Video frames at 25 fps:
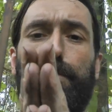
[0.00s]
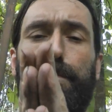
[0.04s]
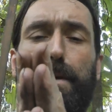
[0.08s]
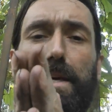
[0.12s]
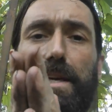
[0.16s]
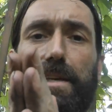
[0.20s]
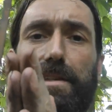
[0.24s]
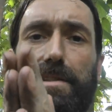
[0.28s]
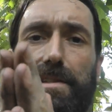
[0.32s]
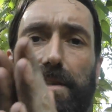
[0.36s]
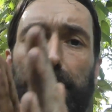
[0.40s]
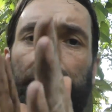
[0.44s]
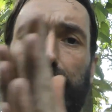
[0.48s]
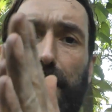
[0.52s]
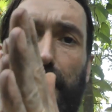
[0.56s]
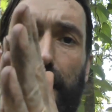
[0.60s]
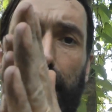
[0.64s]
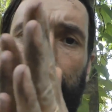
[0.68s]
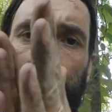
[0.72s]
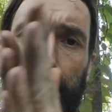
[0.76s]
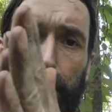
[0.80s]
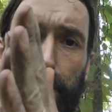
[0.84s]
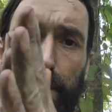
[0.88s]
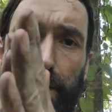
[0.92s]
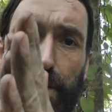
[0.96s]
pieces
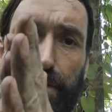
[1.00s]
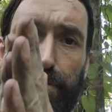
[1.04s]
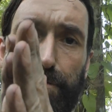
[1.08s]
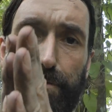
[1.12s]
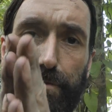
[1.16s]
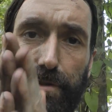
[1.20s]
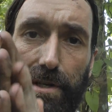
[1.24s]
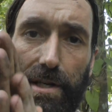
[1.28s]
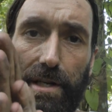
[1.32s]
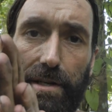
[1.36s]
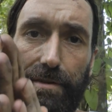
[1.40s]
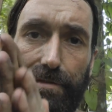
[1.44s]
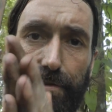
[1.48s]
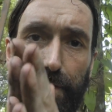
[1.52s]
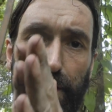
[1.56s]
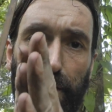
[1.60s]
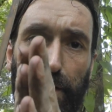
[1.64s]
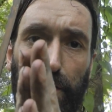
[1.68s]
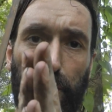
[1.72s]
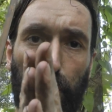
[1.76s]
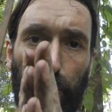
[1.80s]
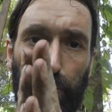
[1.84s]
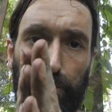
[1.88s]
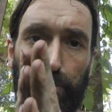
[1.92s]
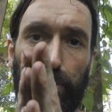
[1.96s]
are actually really
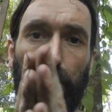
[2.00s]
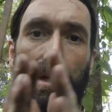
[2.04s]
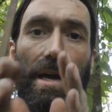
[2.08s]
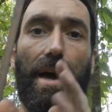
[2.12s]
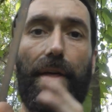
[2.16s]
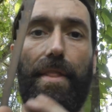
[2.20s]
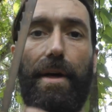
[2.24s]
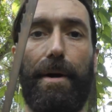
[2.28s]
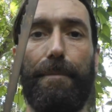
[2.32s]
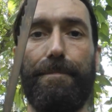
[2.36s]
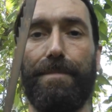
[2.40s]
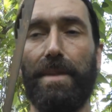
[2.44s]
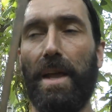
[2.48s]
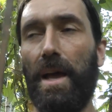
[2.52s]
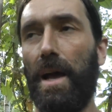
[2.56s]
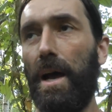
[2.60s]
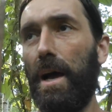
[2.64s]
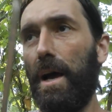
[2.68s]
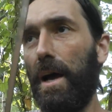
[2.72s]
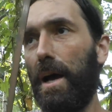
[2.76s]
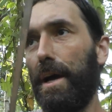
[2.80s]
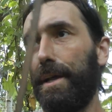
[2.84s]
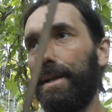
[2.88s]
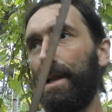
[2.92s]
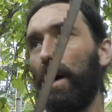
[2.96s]
close together.
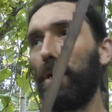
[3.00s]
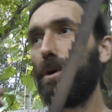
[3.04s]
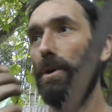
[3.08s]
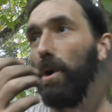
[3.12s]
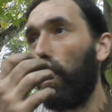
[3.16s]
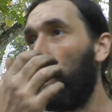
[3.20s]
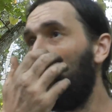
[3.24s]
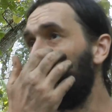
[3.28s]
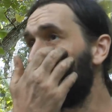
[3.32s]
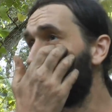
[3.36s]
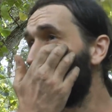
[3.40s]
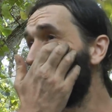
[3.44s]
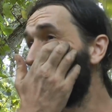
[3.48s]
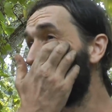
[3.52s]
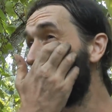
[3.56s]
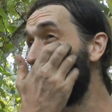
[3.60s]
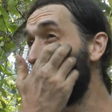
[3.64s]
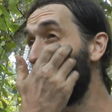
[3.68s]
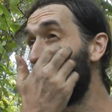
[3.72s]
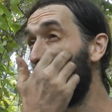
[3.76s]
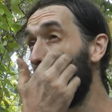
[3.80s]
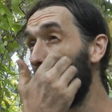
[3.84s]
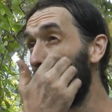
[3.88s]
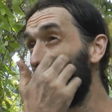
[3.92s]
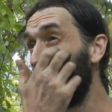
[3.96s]
Now you also
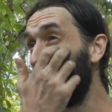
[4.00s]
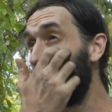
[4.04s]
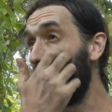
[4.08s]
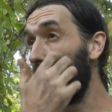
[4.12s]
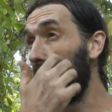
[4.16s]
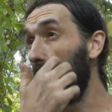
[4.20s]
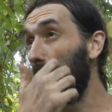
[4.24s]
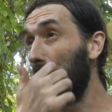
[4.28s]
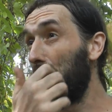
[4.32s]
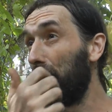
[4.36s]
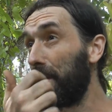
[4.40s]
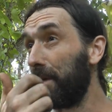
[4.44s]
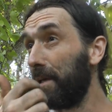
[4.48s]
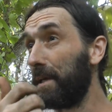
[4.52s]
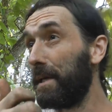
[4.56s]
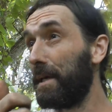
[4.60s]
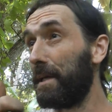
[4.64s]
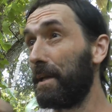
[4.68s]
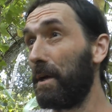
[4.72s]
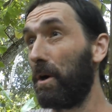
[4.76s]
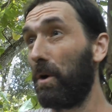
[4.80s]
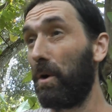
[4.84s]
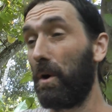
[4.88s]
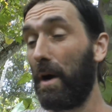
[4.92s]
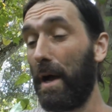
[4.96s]
see people,
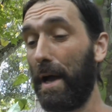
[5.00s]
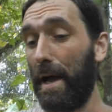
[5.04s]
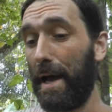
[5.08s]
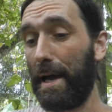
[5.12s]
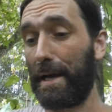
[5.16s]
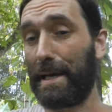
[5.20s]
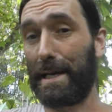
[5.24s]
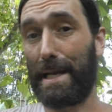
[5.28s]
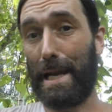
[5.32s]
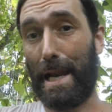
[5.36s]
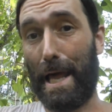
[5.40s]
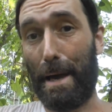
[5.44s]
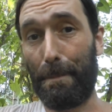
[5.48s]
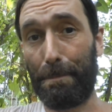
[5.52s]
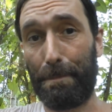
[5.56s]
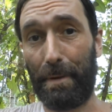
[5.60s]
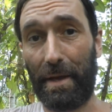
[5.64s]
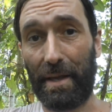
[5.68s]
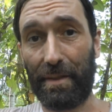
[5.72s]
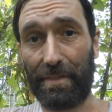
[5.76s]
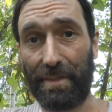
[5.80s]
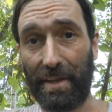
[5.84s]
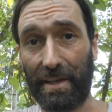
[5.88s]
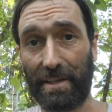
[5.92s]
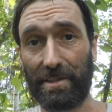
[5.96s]
you know,
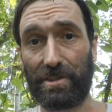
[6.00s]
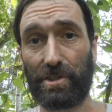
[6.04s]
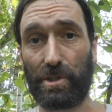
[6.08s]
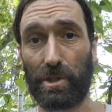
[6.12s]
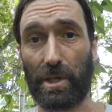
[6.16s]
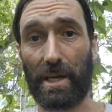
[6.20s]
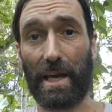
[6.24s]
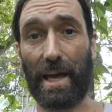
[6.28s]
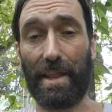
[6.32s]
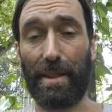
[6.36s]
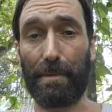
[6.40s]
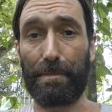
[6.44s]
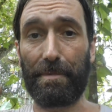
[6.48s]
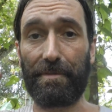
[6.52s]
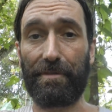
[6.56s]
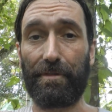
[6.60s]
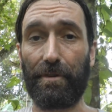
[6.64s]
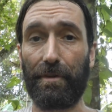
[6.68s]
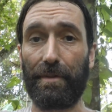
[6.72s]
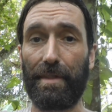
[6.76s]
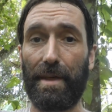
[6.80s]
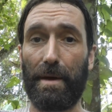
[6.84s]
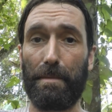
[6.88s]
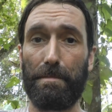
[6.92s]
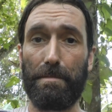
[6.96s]
clamping things together
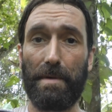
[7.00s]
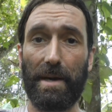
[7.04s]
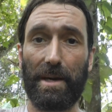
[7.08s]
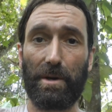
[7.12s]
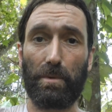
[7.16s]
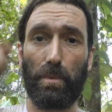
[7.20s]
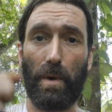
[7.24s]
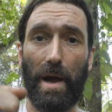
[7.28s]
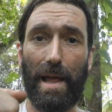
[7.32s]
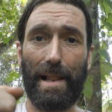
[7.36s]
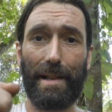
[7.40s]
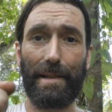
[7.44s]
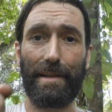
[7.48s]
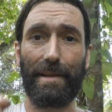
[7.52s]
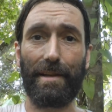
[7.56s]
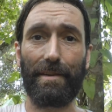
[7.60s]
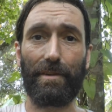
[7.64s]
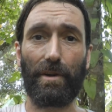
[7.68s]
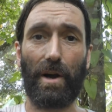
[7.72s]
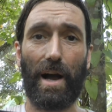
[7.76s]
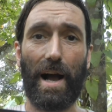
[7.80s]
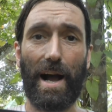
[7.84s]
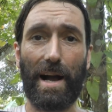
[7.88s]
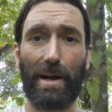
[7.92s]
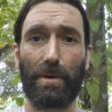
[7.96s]
before they MIG weld
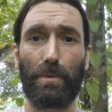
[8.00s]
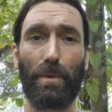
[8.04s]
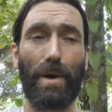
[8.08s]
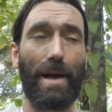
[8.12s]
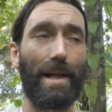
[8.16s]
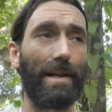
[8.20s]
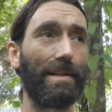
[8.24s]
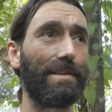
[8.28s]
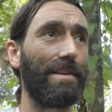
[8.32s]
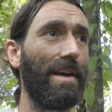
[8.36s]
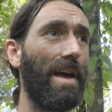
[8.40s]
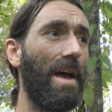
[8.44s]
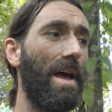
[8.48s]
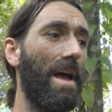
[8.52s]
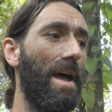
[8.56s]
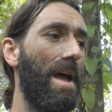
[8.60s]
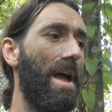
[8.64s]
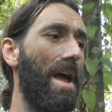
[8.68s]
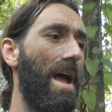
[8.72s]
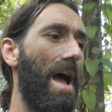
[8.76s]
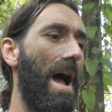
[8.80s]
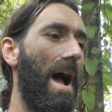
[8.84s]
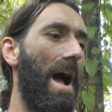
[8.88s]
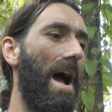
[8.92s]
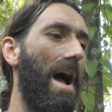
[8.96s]
it or arc weld,
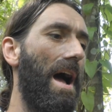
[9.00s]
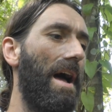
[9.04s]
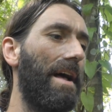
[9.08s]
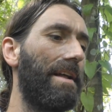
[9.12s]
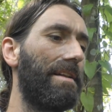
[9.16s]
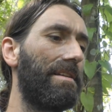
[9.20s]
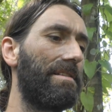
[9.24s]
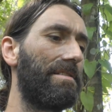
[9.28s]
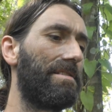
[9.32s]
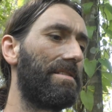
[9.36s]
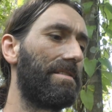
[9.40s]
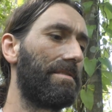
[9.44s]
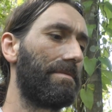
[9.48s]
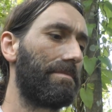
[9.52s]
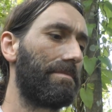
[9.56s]
and